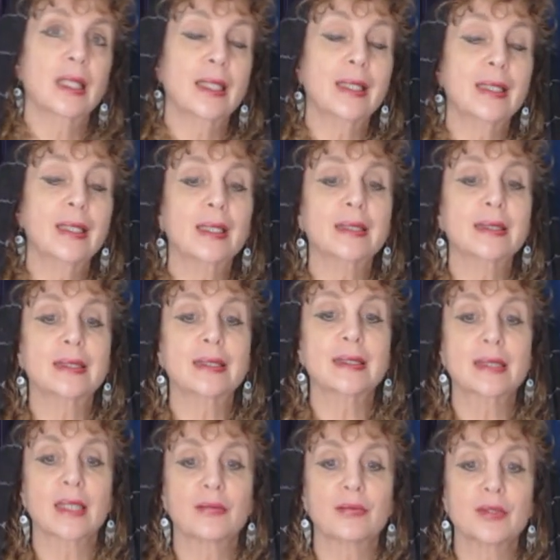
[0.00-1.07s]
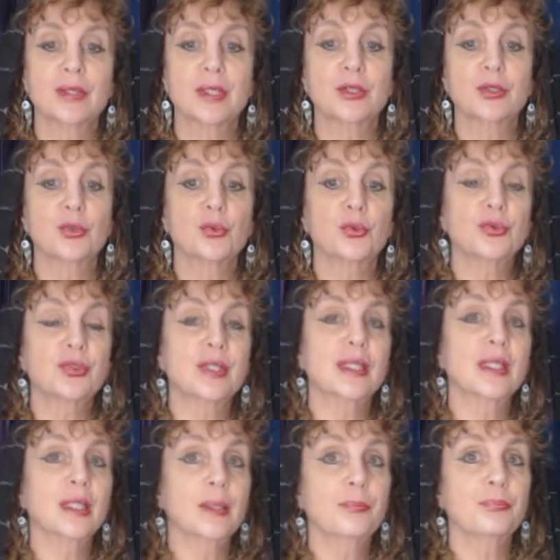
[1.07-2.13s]
in 1917 to
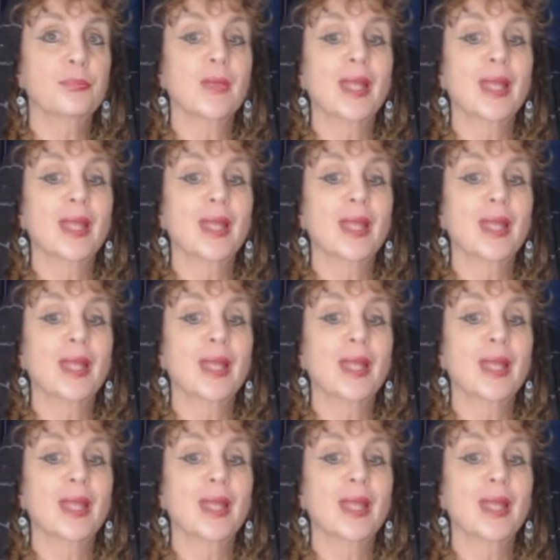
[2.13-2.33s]
Lucia,